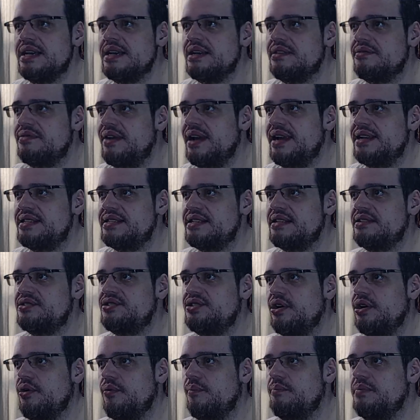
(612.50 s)
Right,
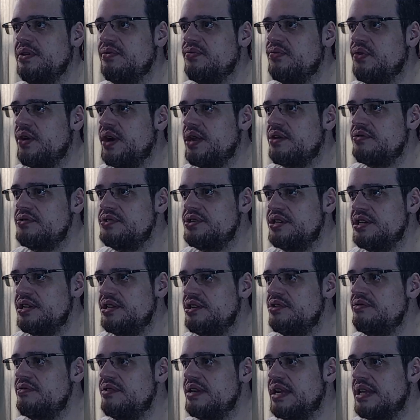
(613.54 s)
so before I
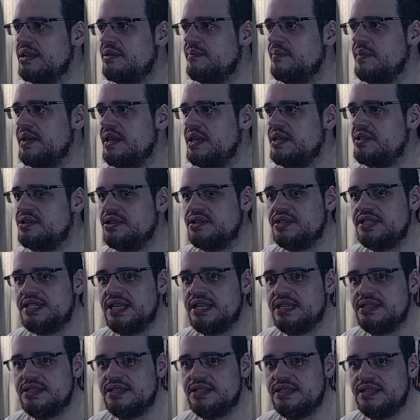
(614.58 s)
continue, let me just
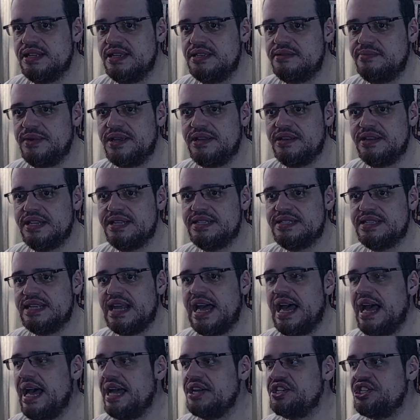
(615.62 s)
censor this because
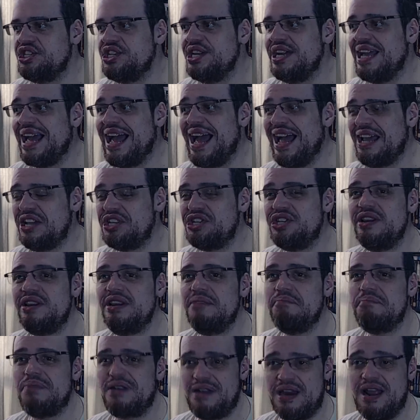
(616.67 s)
uh, she
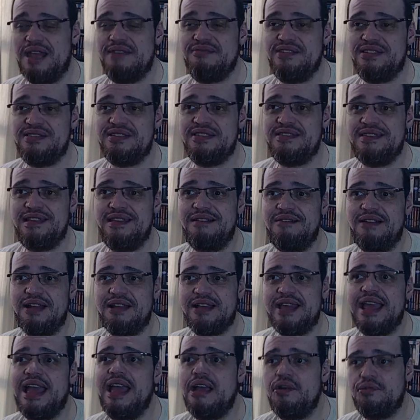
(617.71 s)
actually privated her
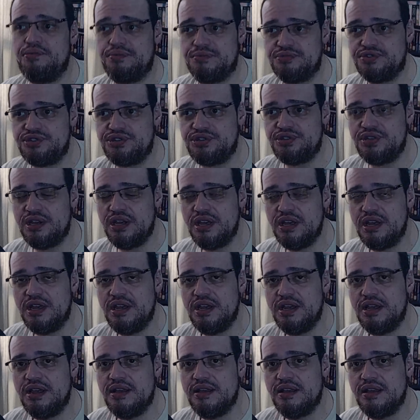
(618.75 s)
account
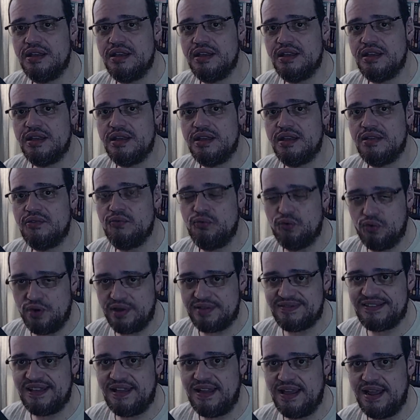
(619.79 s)
for a
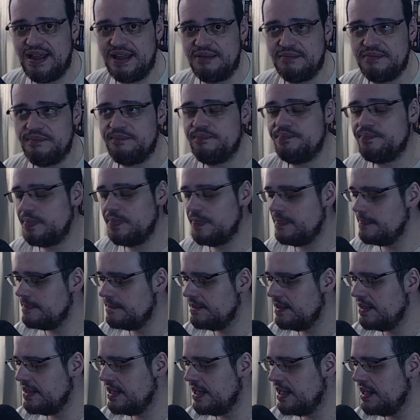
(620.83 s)
time.
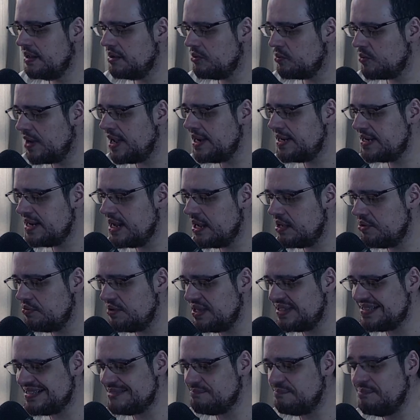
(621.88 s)
Right now,
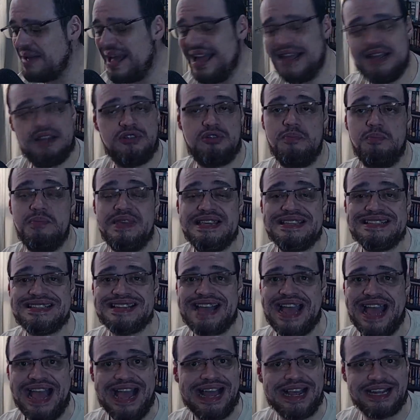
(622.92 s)
it's back to being
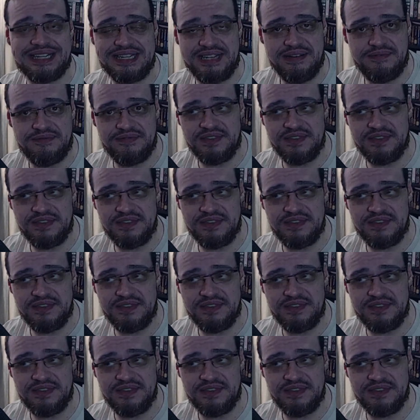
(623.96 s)
active